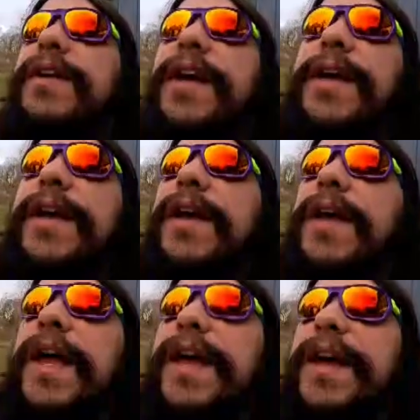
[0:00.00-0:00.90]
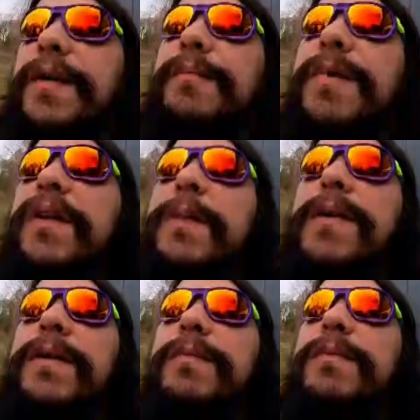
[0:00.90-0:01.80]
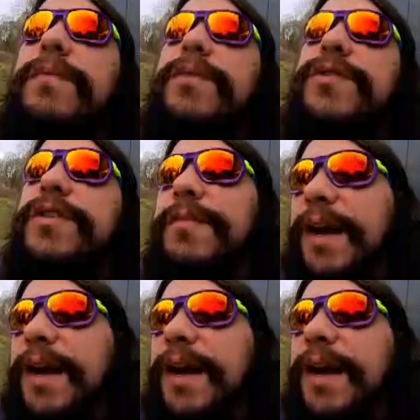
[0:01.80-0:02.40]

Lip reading: okay? And I'm using